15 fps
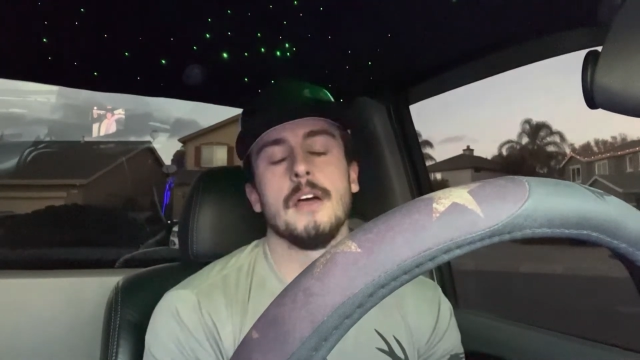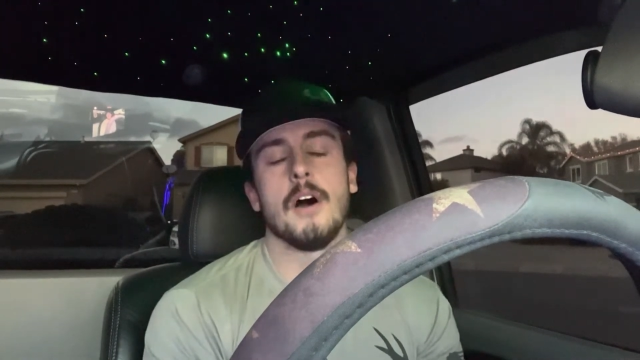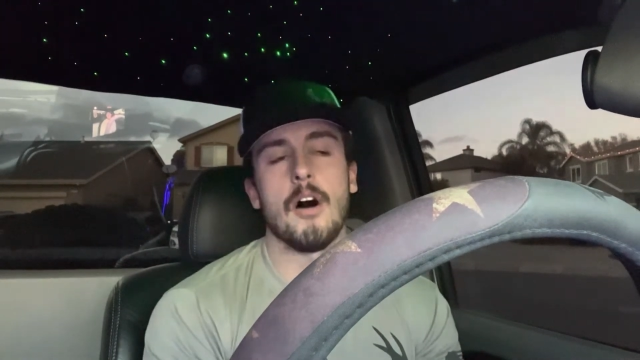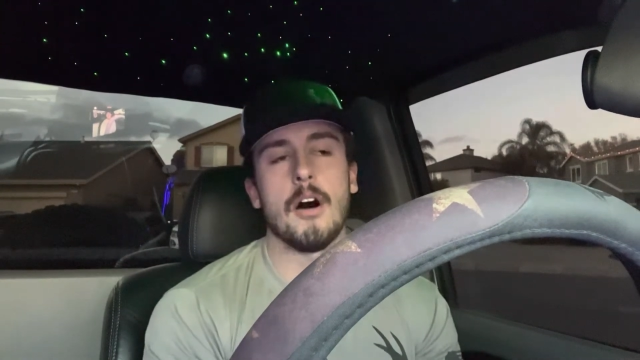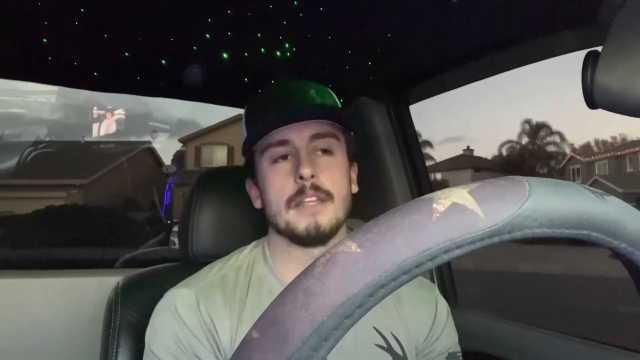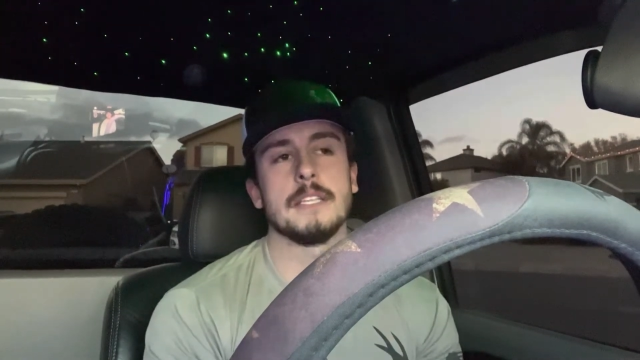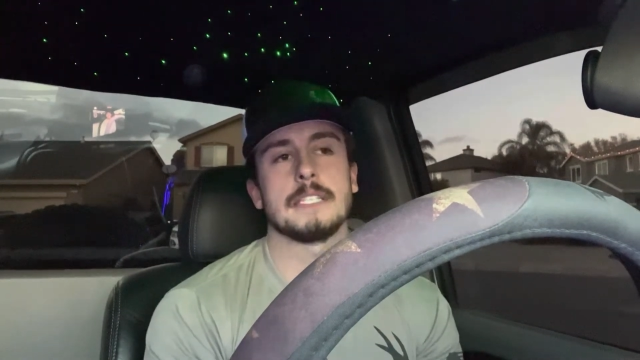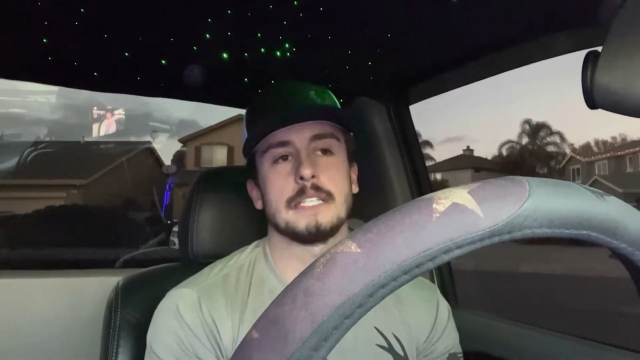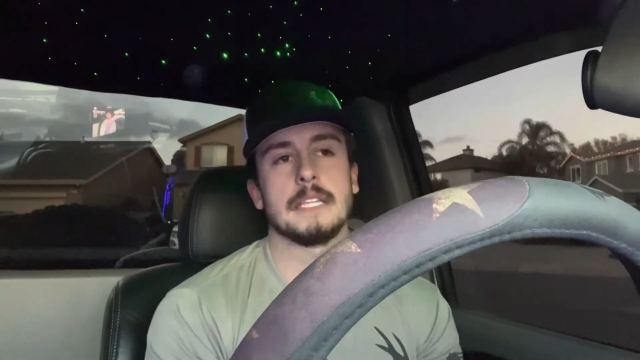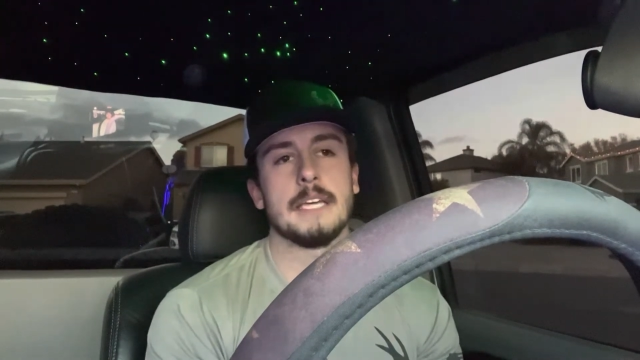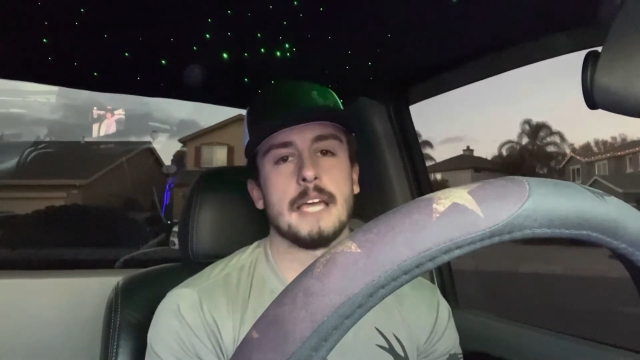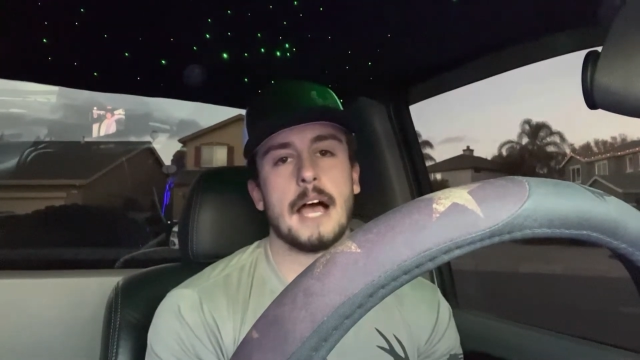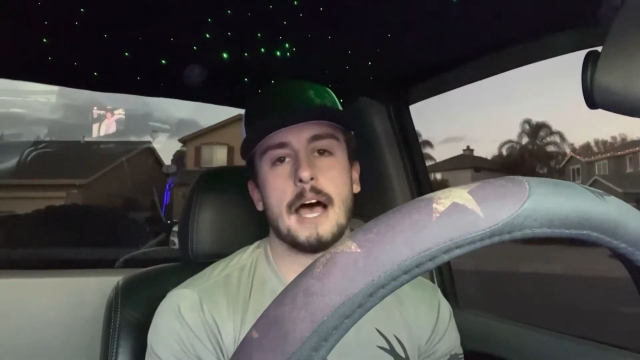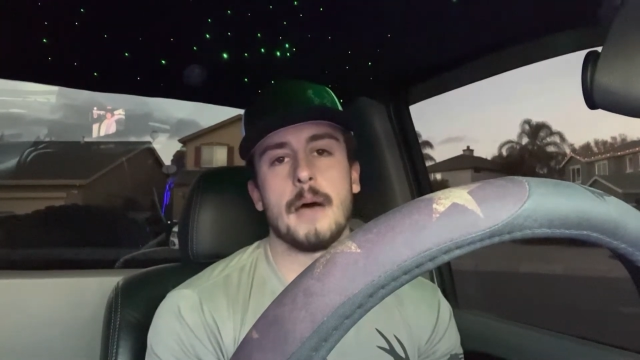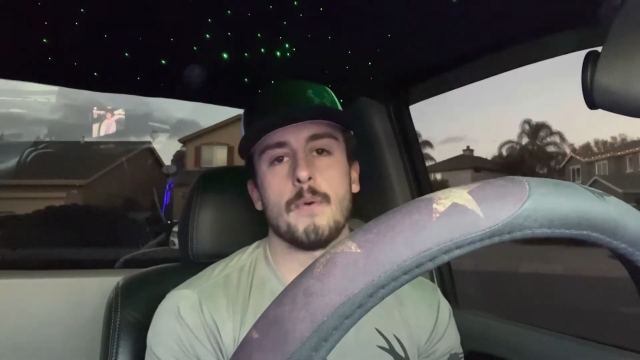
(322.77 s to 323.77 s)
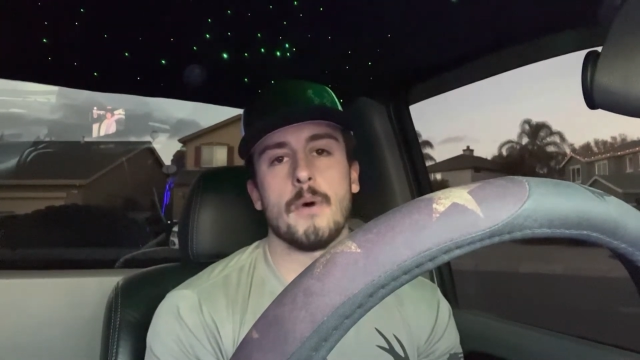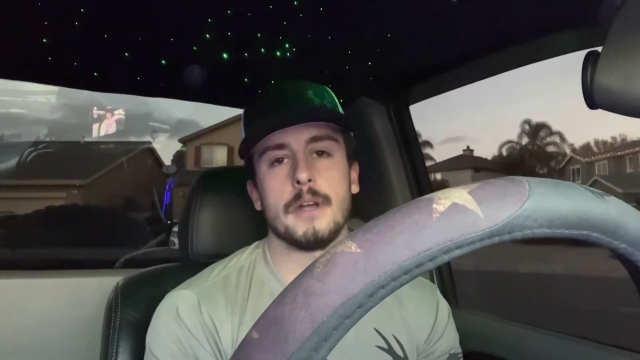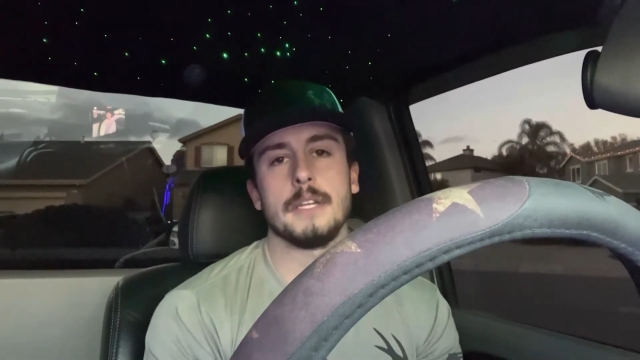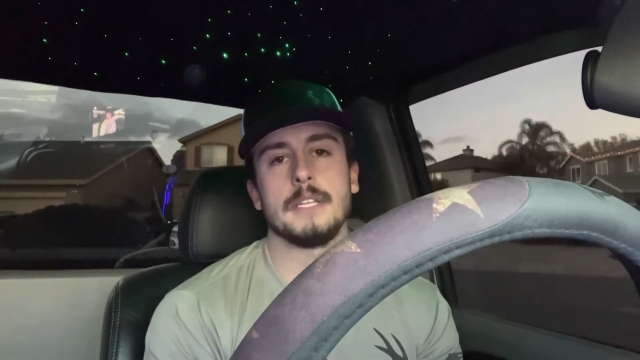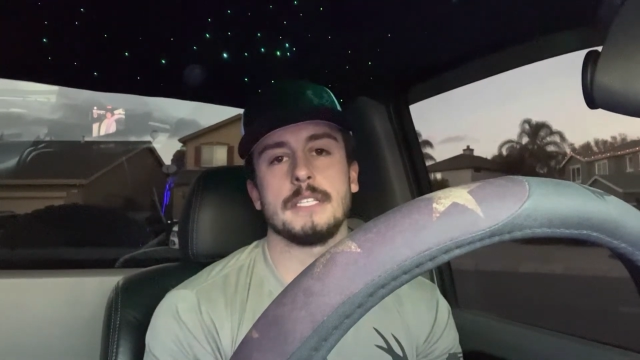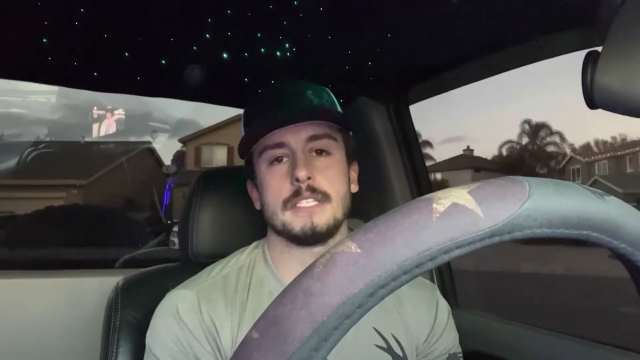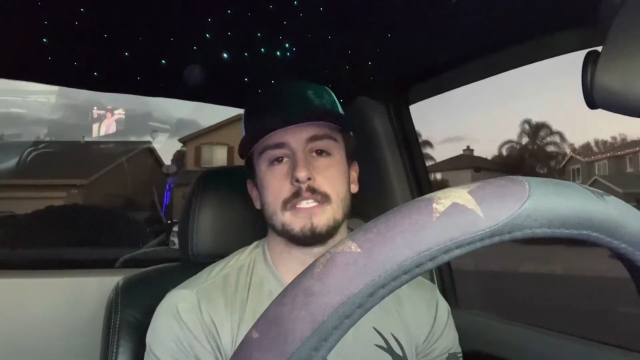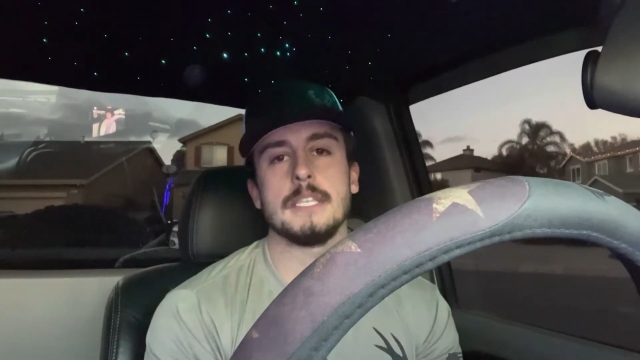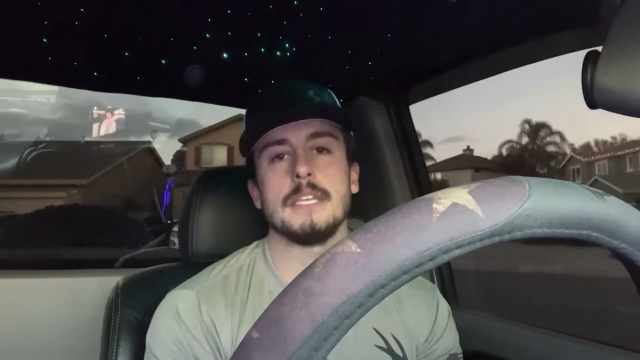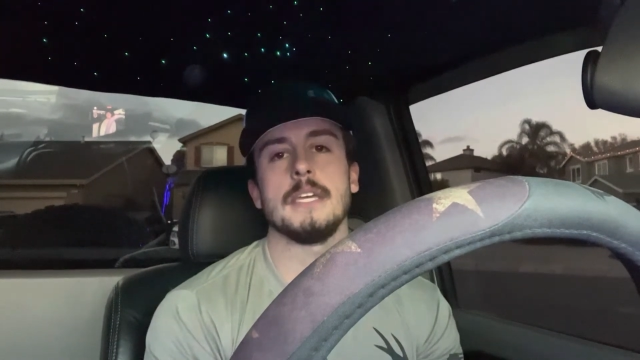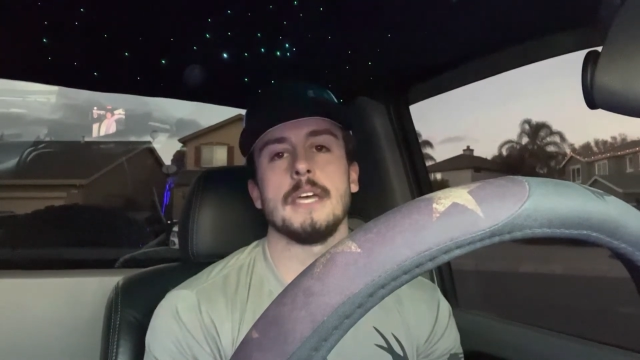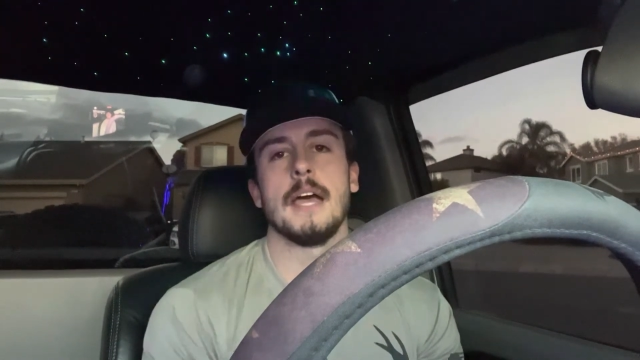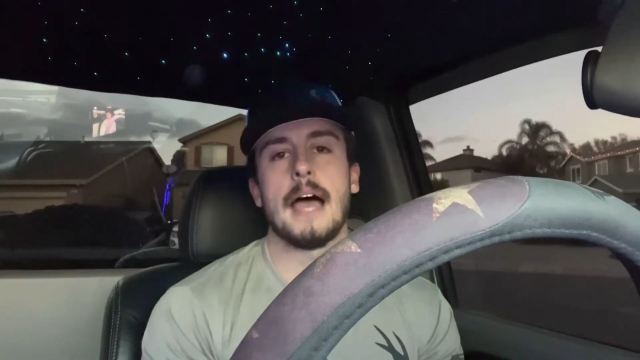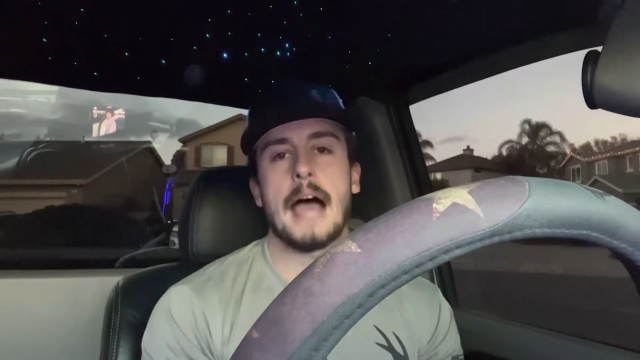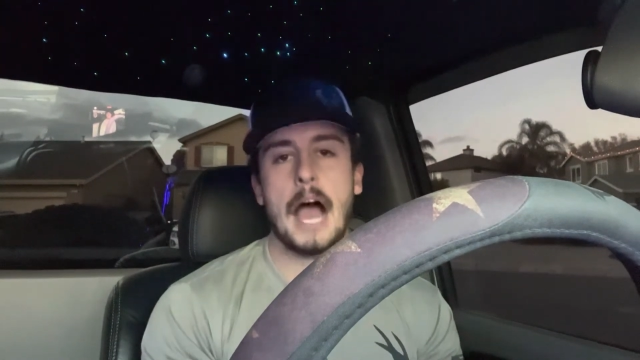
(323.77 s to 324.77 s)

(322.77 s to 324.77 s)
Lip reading: Honestly, I wanted to see